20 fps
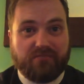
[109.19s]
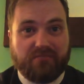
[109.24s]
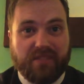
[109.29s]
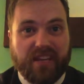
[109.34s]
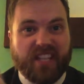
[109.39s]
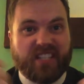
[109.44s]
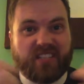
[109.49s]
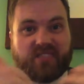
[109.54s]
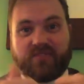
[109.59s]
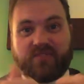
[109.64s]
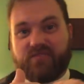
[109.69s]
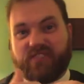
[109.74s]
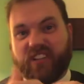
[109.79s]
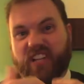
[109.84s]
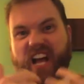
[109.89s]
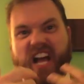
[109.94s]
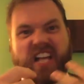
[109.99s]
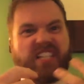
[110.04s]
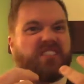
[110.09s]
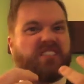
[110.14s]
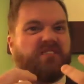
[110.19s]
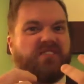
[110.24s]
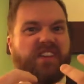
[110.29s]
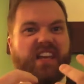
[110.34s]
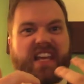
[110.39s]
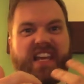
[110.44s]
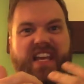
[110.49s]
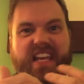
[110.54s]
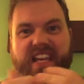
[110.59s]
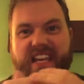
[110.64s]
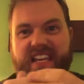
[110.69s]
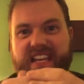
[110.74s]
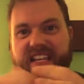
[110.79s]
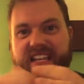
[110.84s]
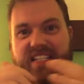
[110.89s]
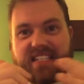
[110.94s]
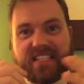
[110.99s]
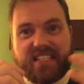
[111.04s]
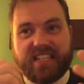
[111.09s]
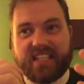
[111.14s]
And it's philosophy, and
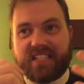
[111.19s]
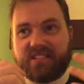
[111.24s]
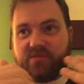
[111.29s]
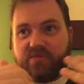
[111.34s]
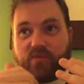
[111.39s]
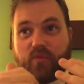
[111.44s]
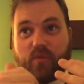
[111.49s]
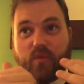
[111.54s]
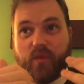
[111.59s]
it's just,